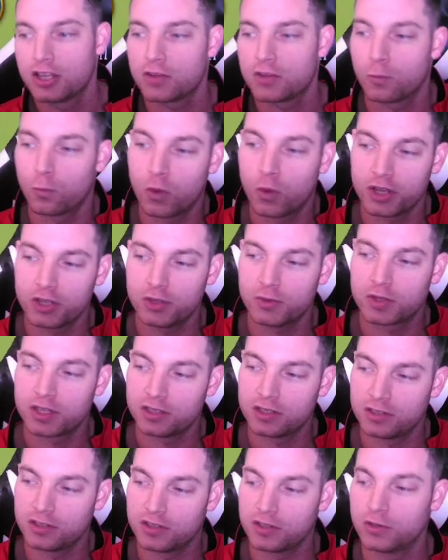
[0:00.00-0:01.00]
what you
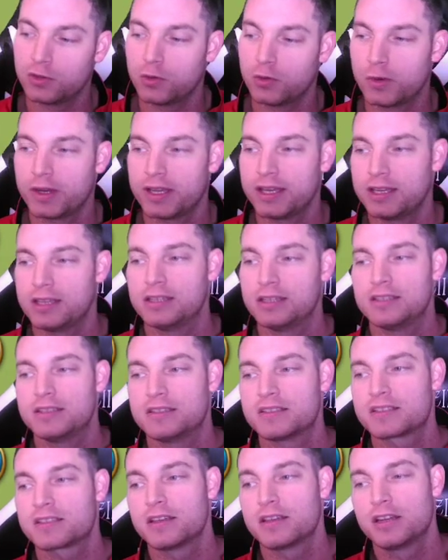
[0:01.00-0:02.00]
can do
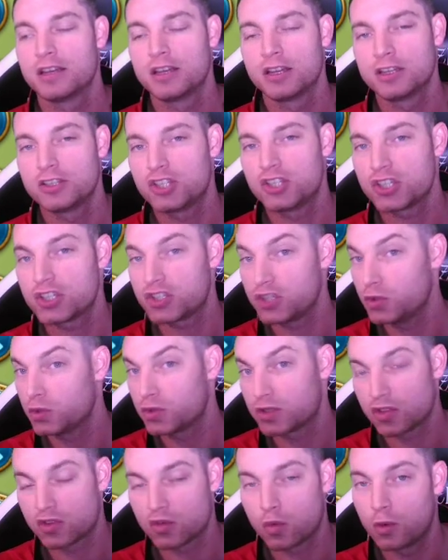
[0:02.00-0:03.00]
is just
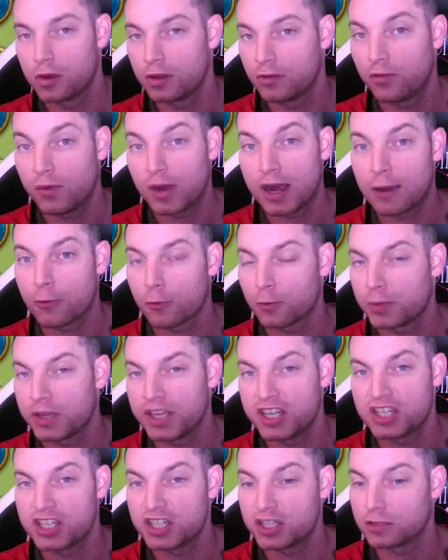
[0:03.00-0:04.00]
use the 24-hour
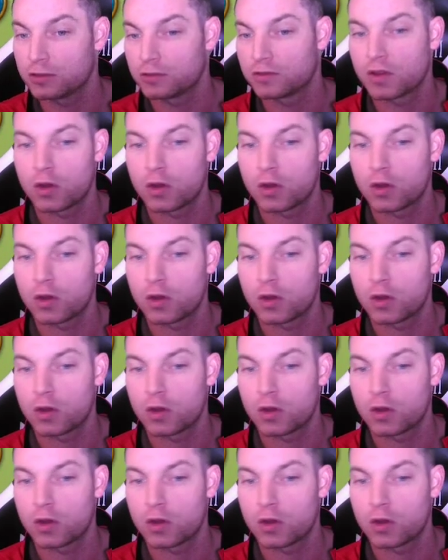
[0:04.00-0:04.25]
peace shield.